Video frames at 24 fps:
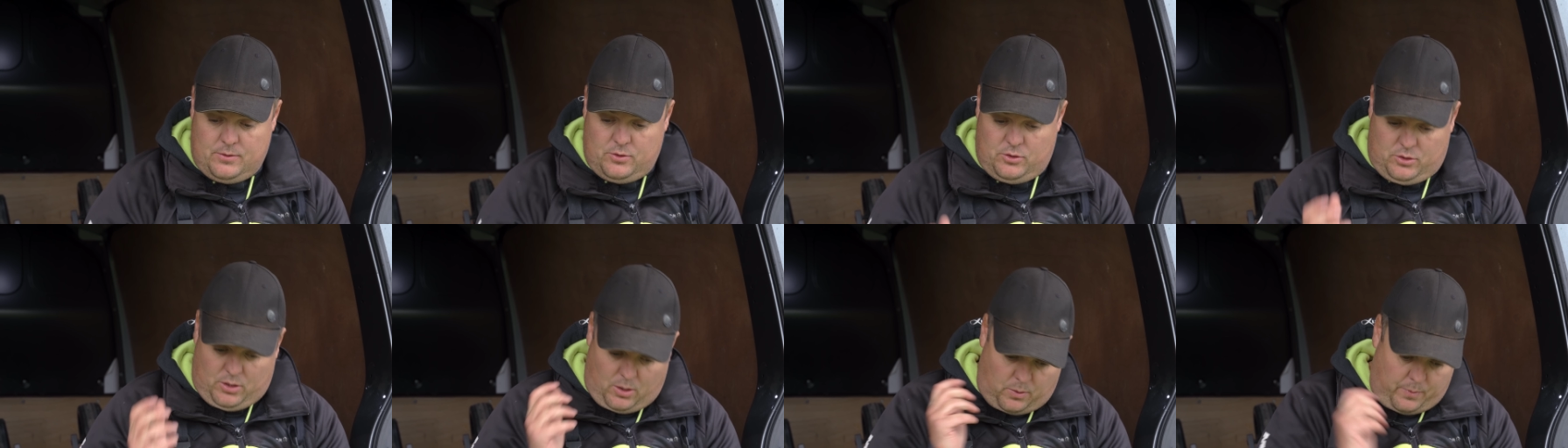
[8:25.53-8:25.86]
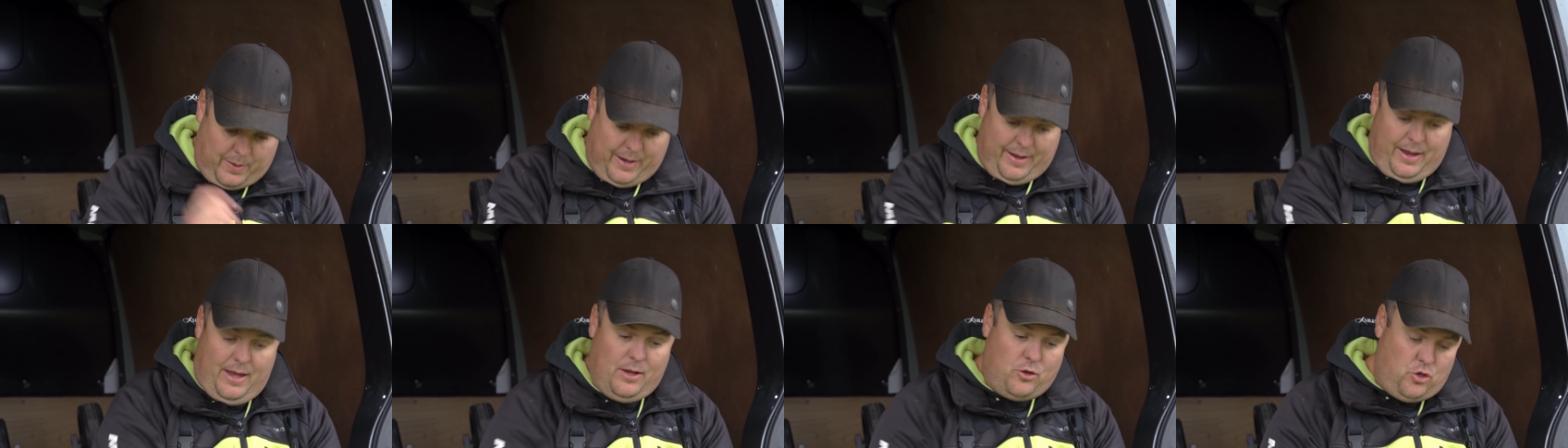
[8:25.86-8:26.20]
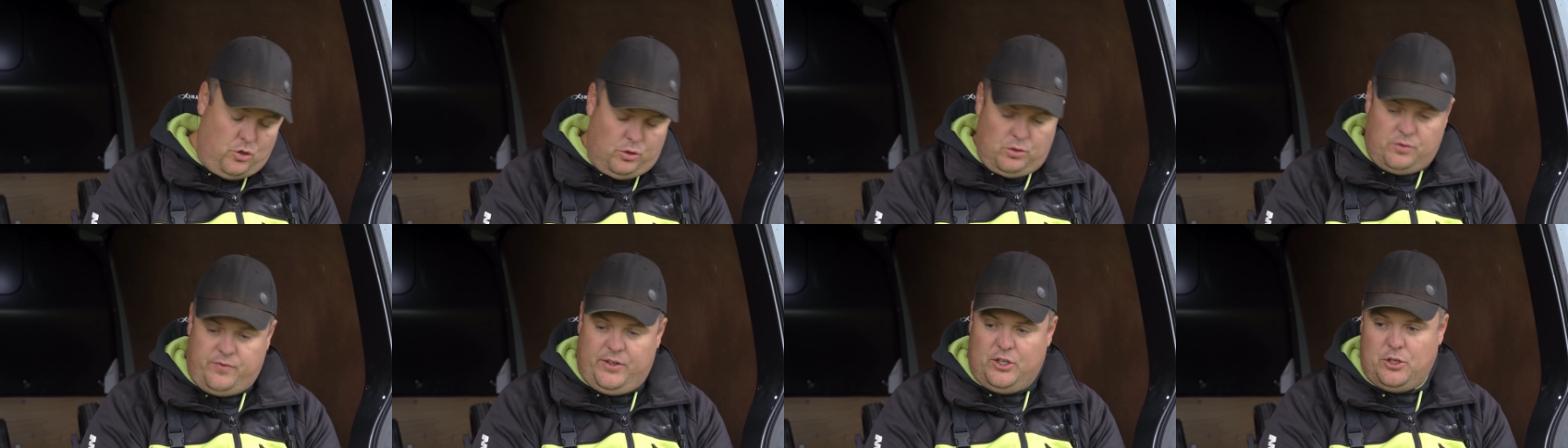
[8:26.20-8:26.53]
So I went there
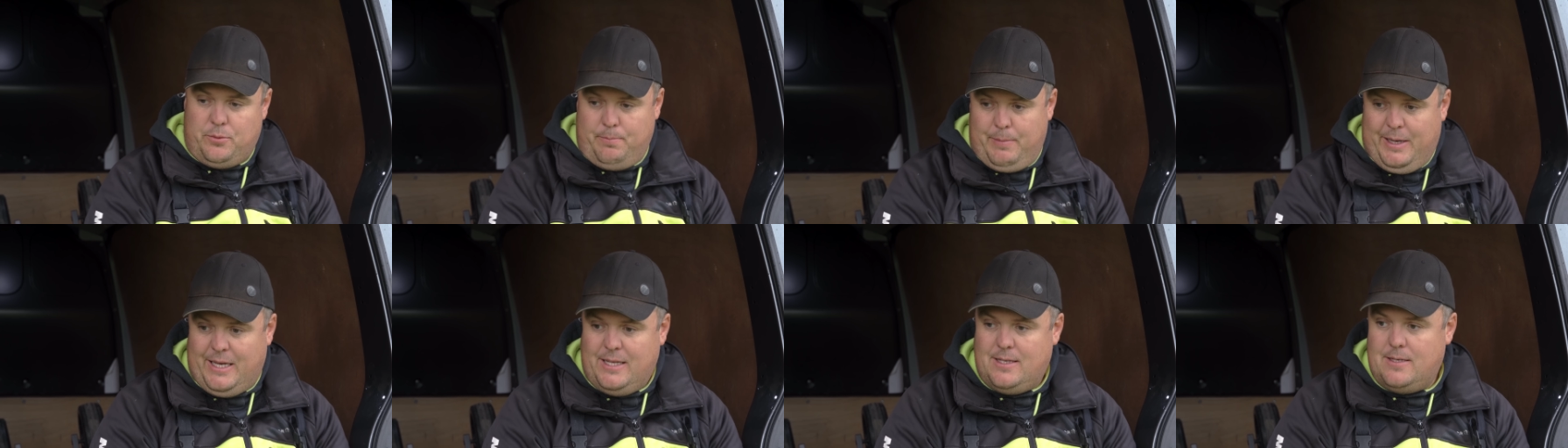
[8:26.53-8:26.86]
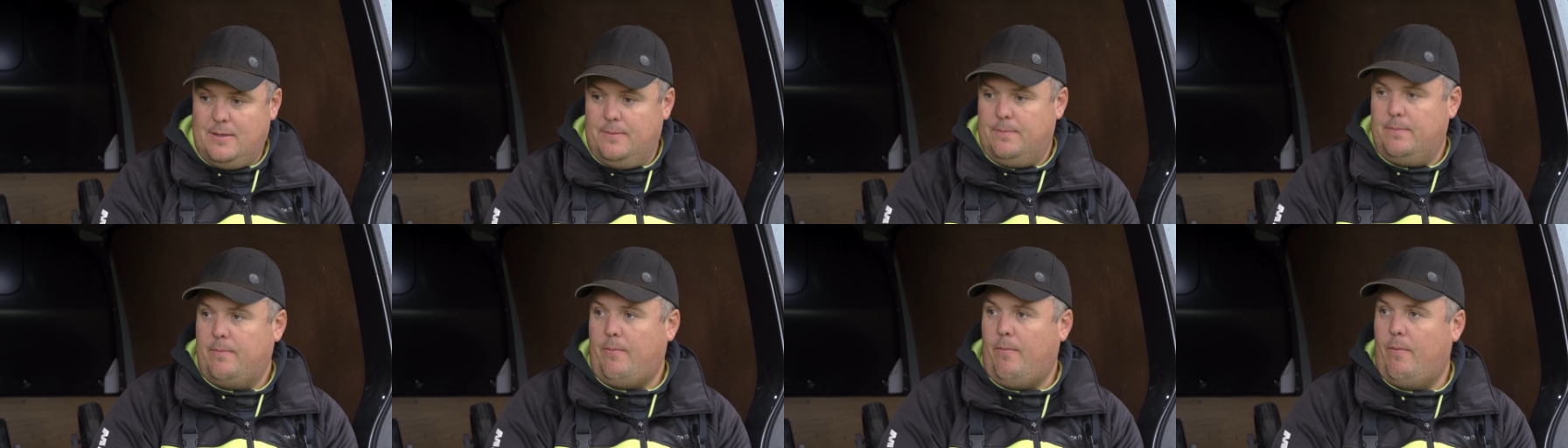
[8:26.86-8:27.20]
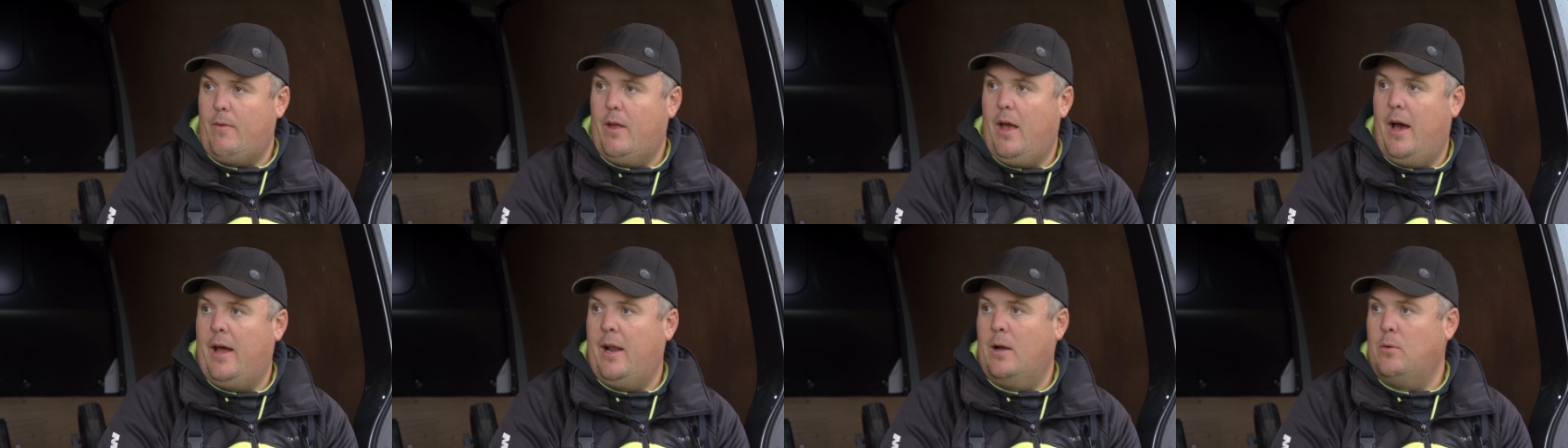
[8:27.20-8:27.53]
just fish meat.
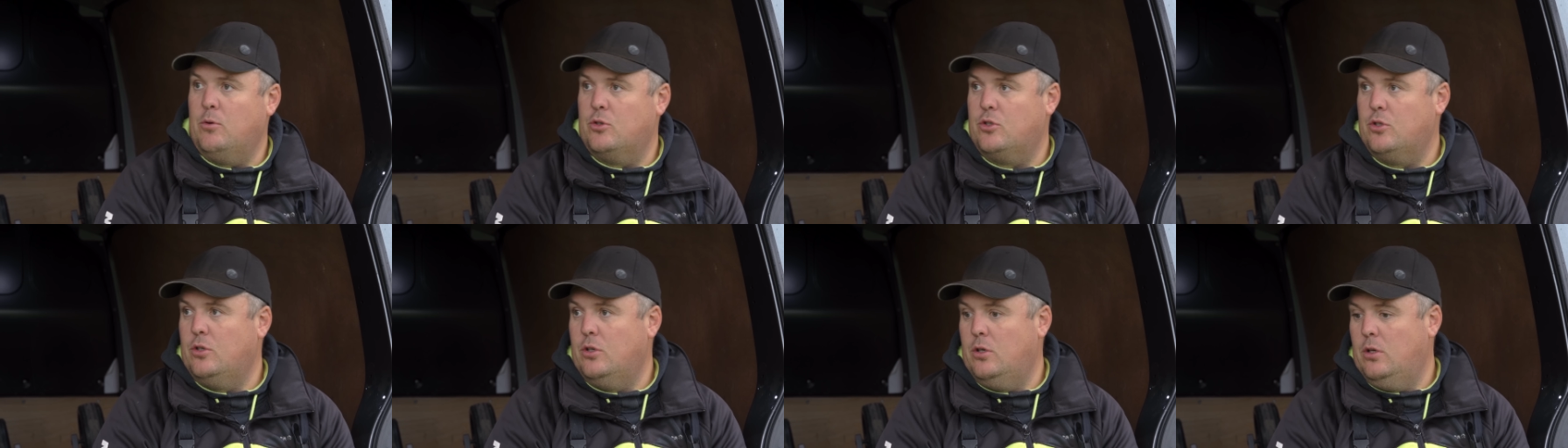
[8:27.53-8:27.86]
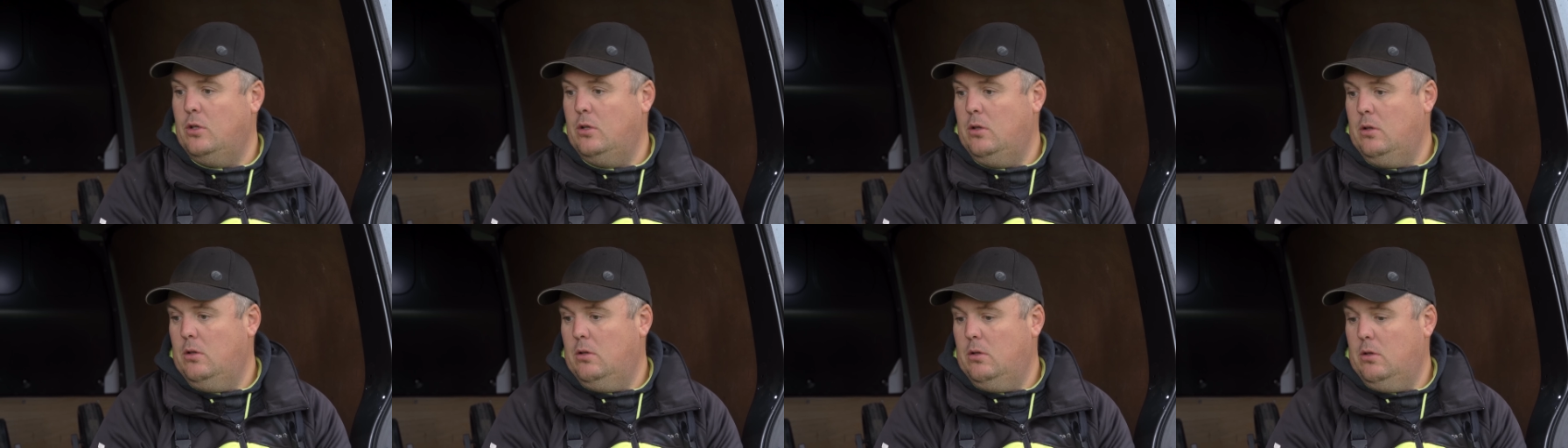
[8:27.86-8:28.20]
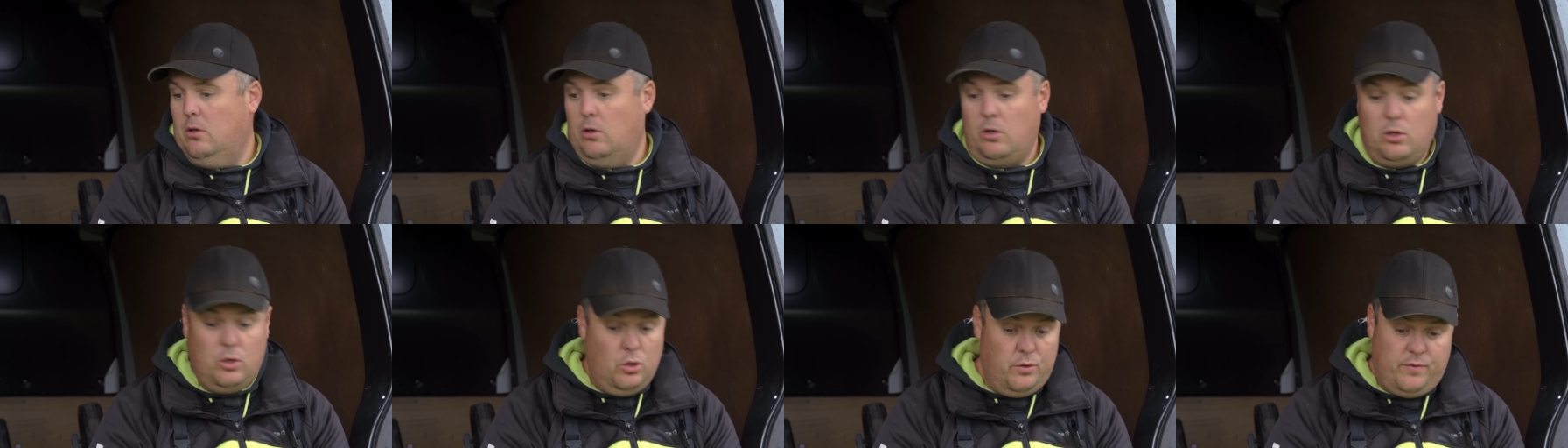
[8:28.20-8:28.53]
And I was all
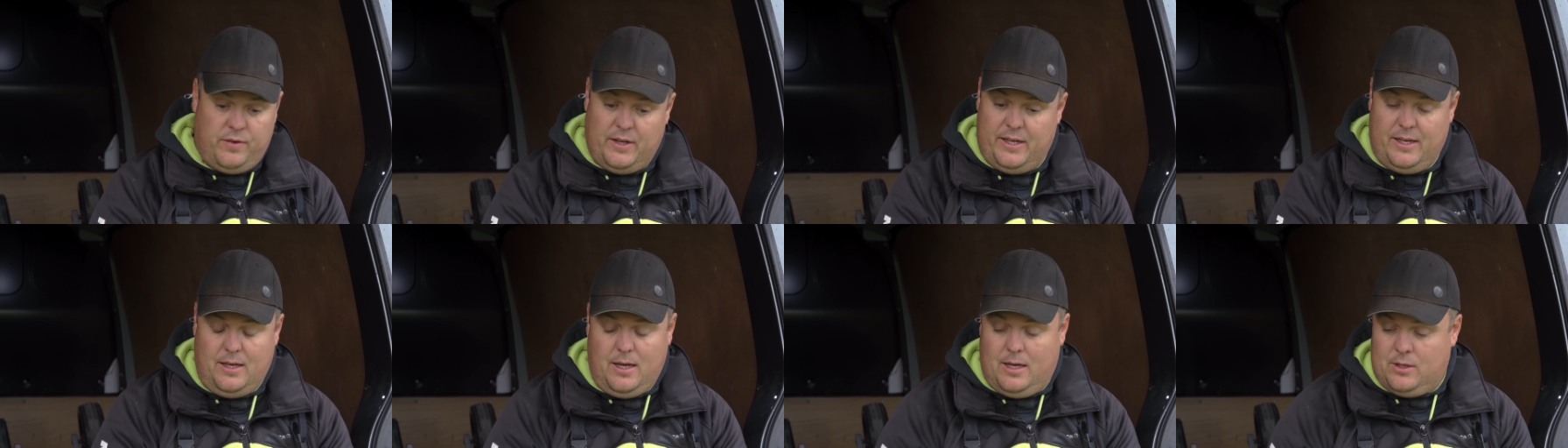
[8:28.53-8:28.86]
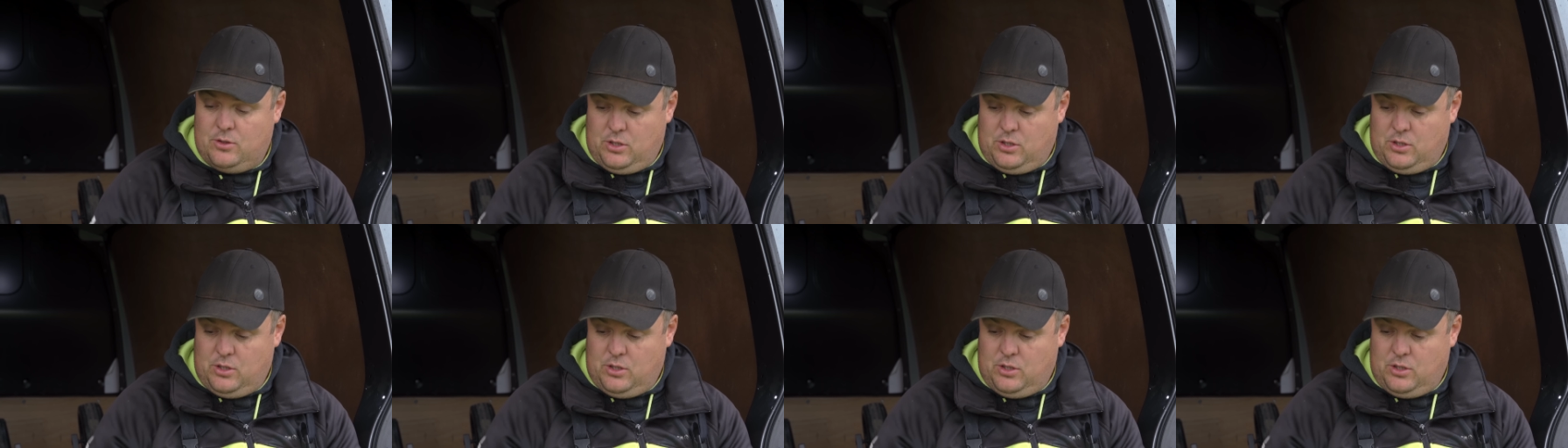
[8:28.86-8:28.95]
all lovely.